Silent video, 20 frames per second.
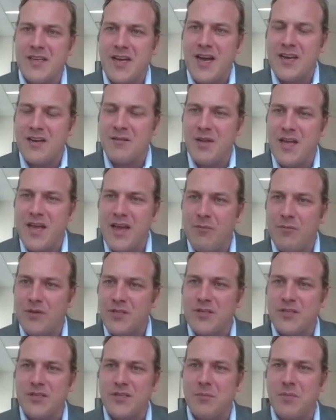Arnhem Land,
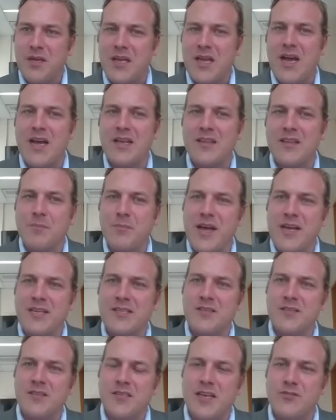which is the MacArthur
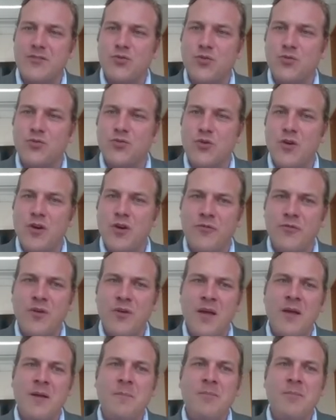Basin Central Trough.
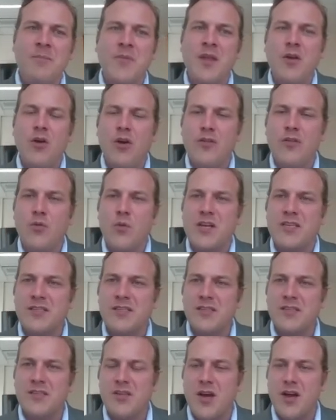On the
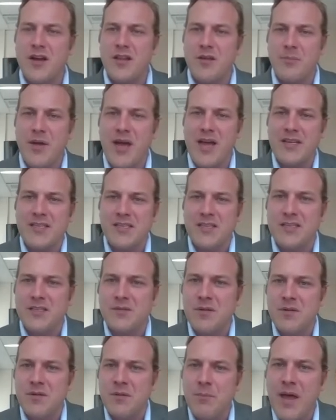western side of the basin
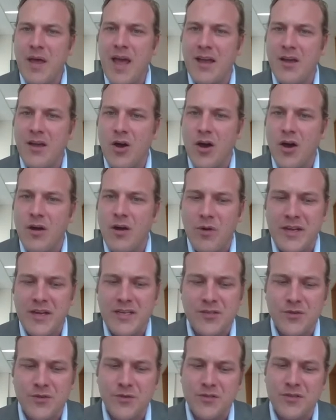is Pangaea
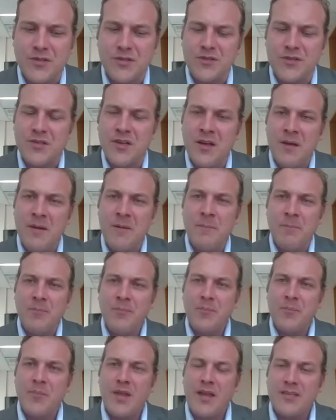Resources.
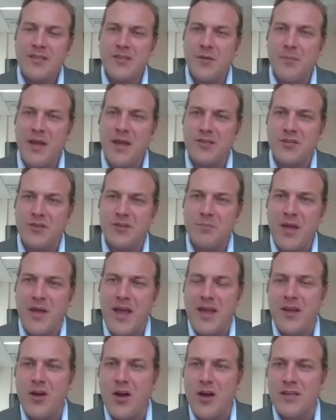As I mentioned,
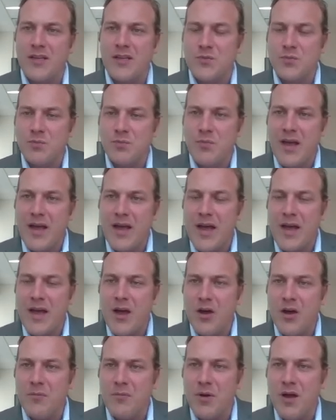Pangaea is
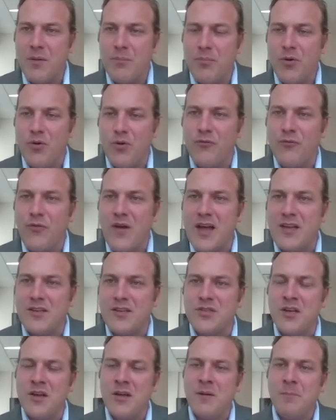owned by Paul
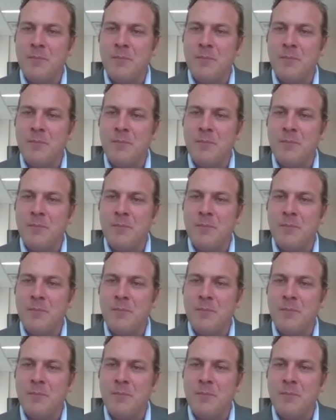Fudge.